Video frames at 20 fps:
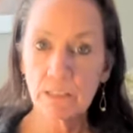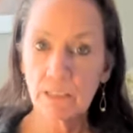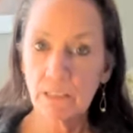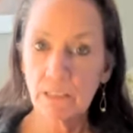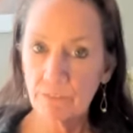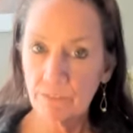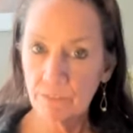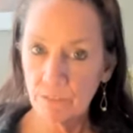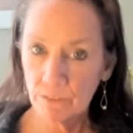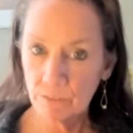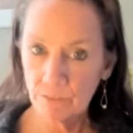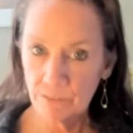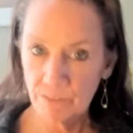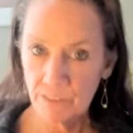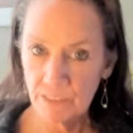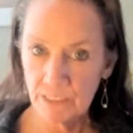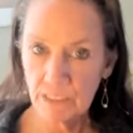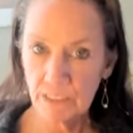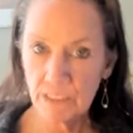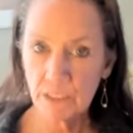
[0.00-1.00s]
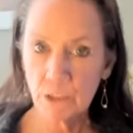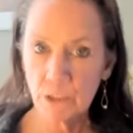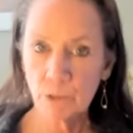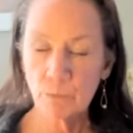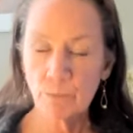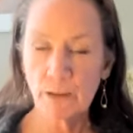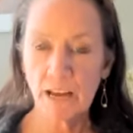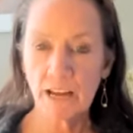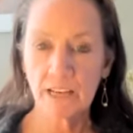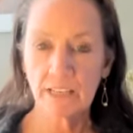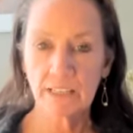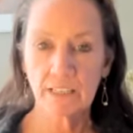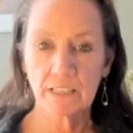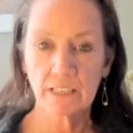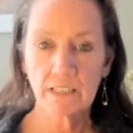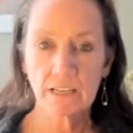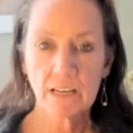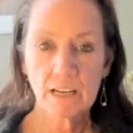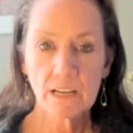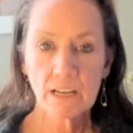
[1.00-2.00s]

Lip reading: in your body